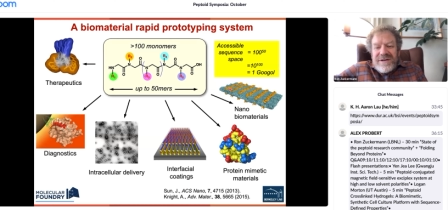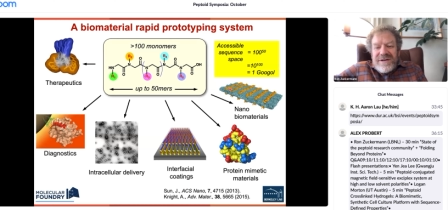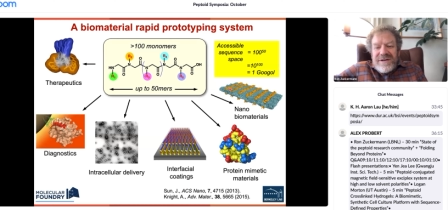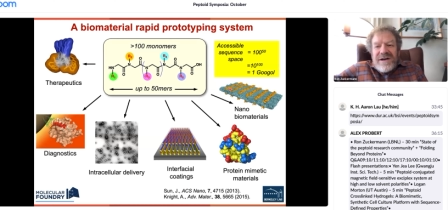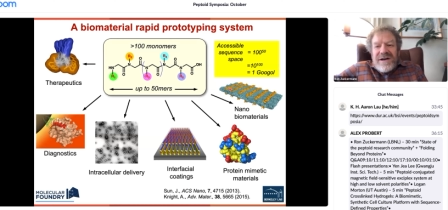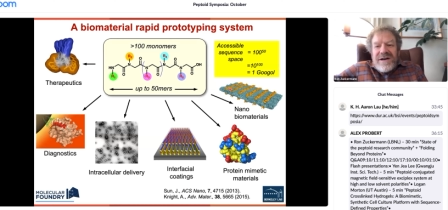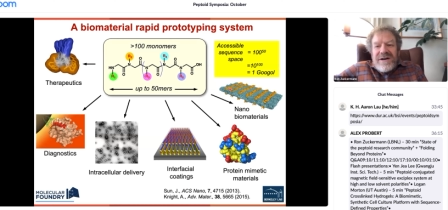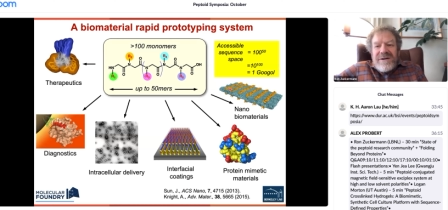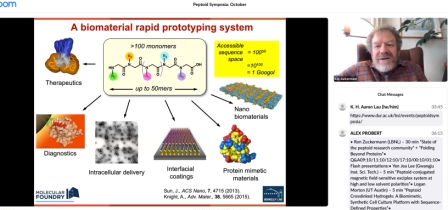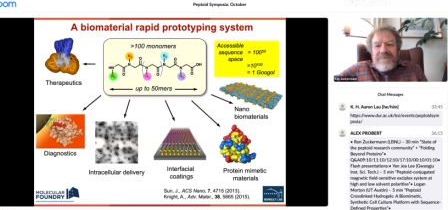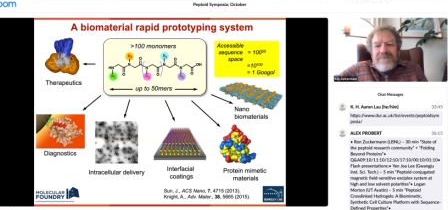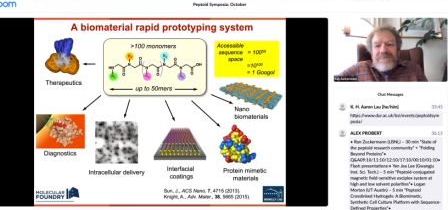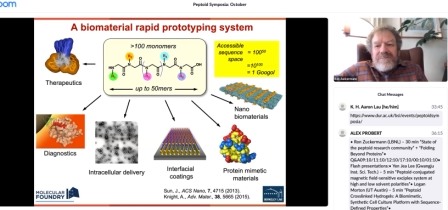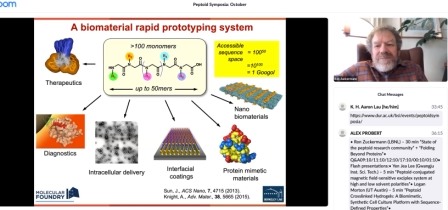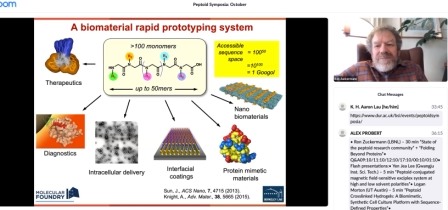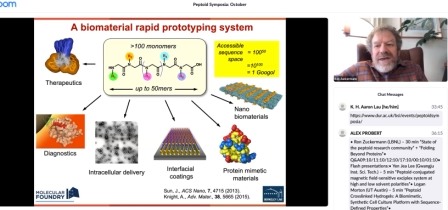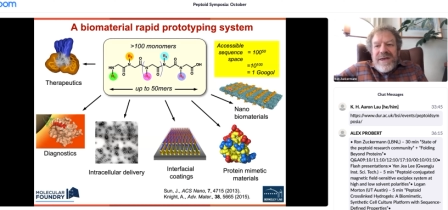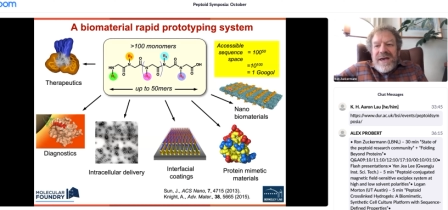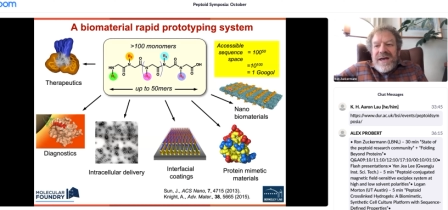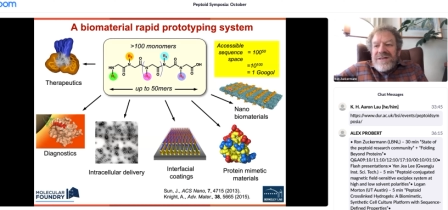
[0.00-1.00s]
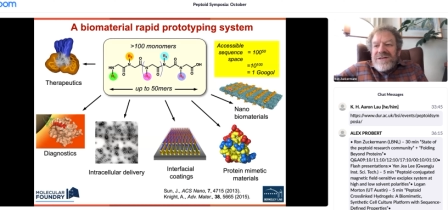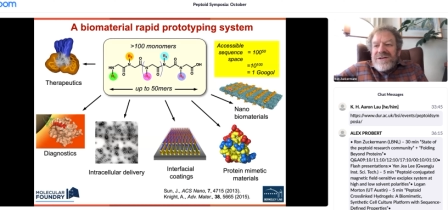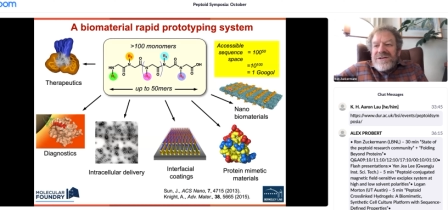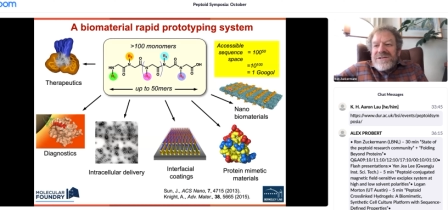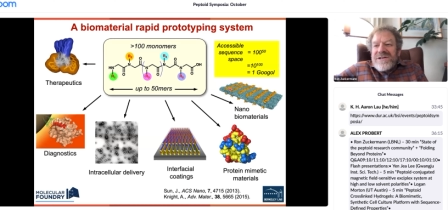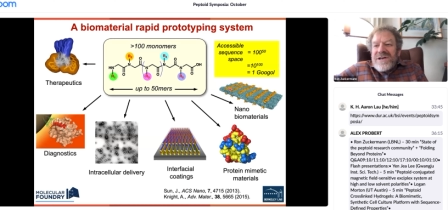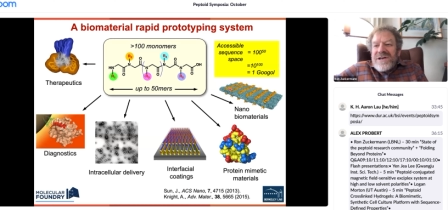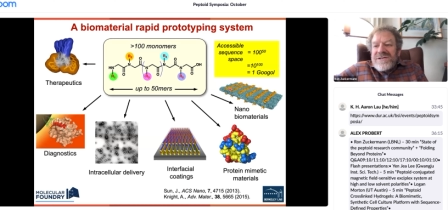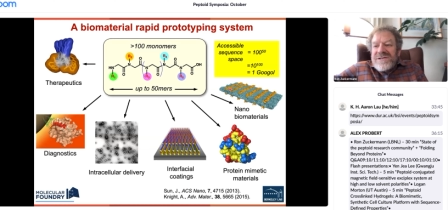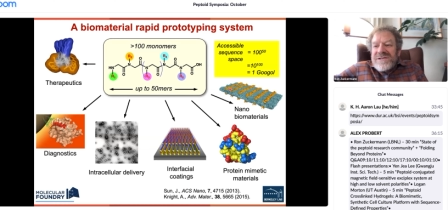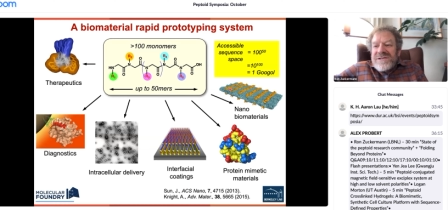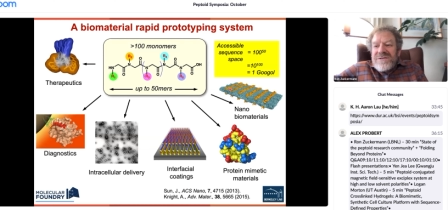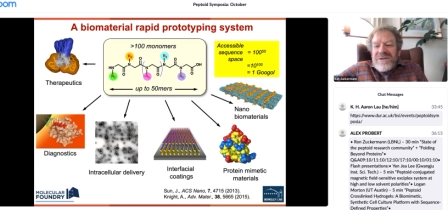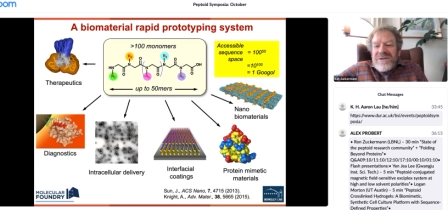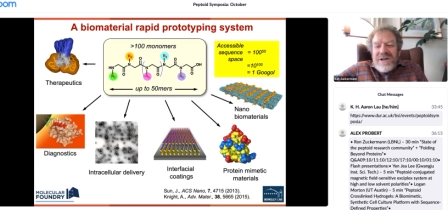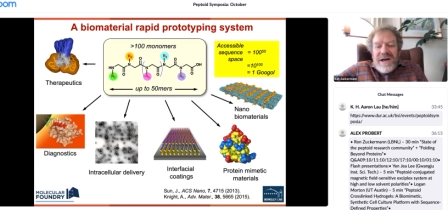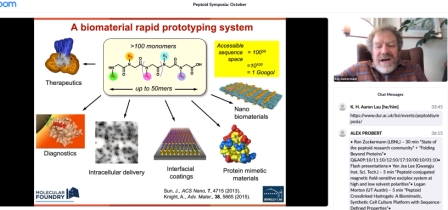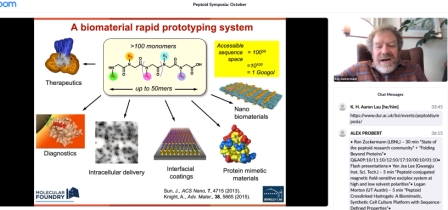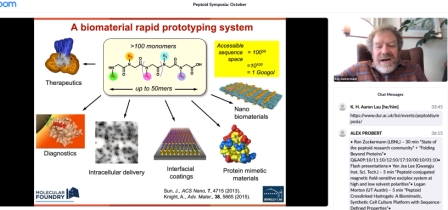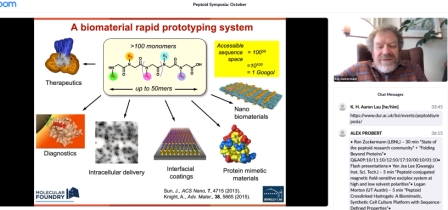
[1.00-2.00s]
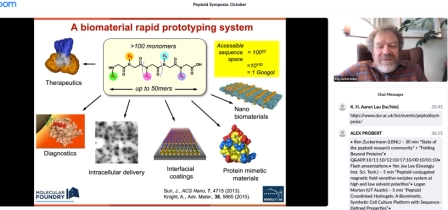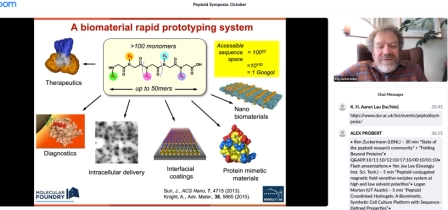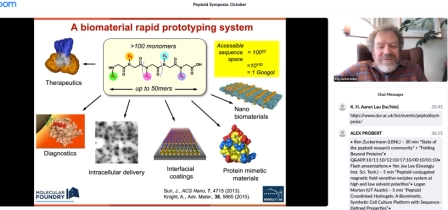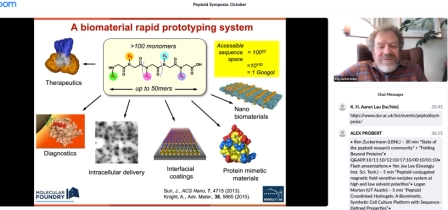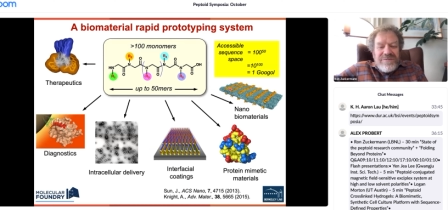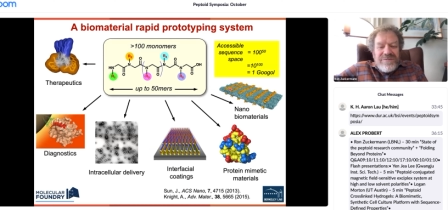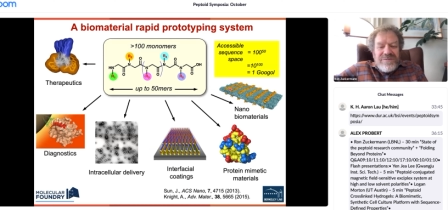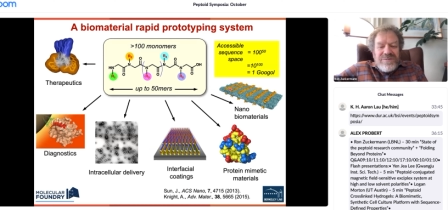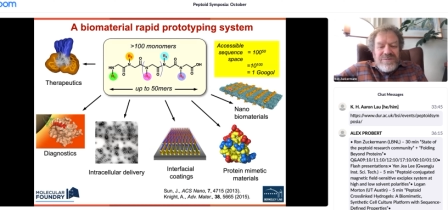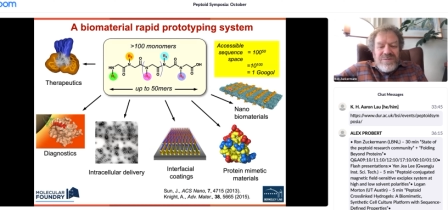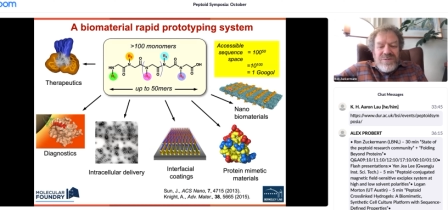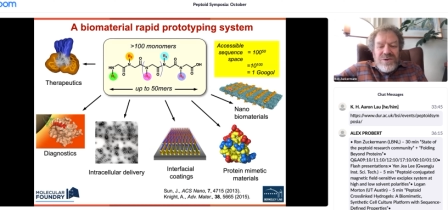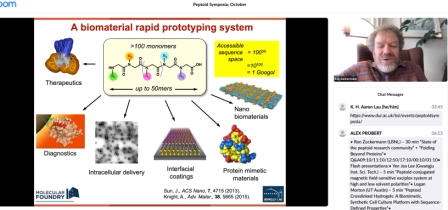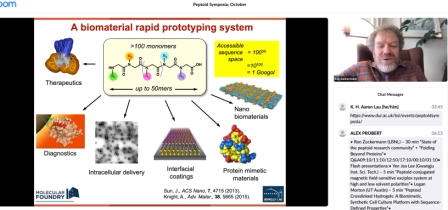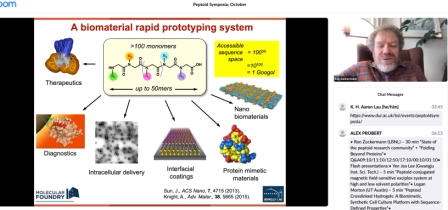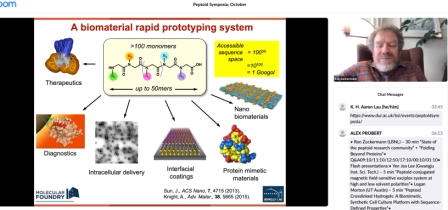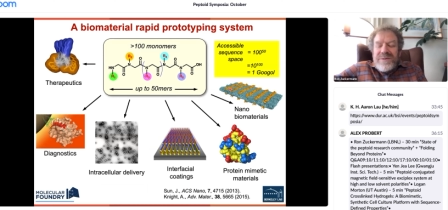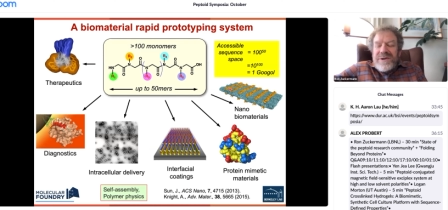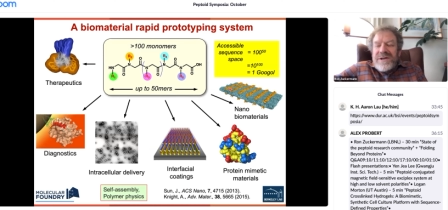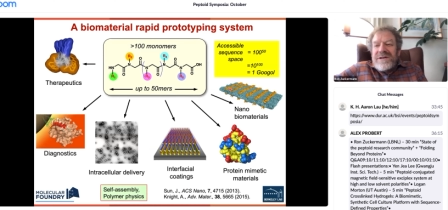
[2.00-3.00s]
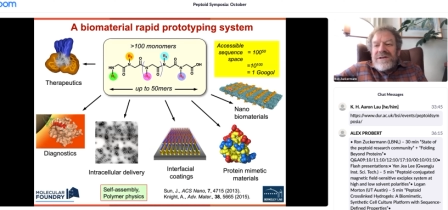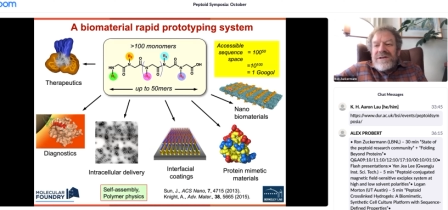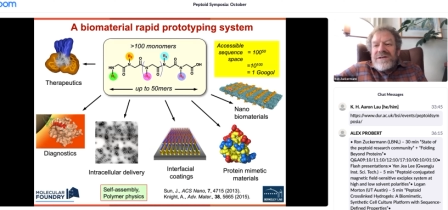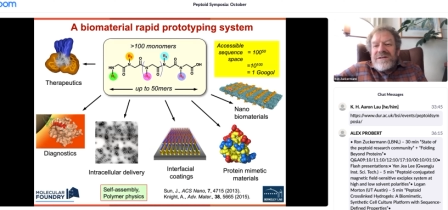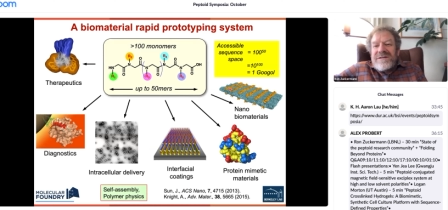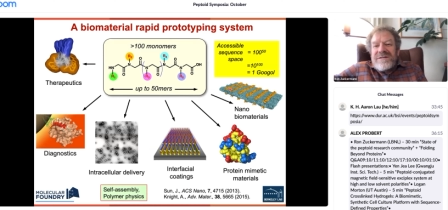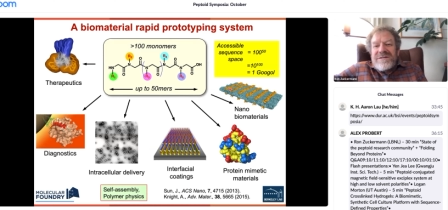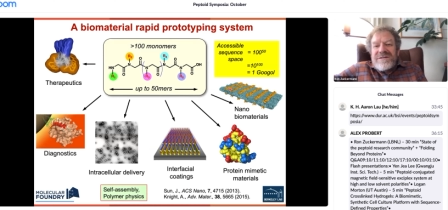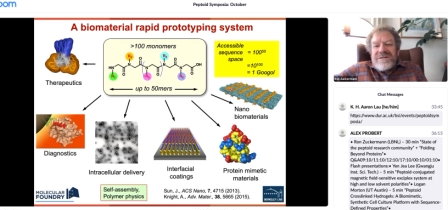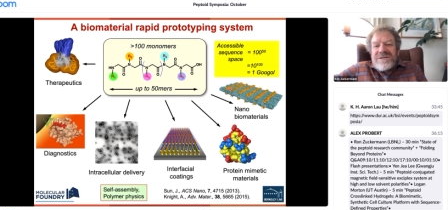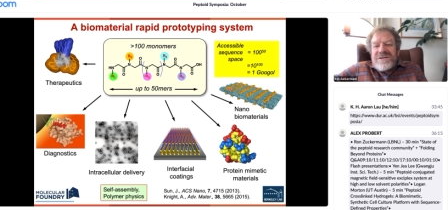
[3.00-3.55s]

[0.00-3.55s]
Um, and there's also a lot of room in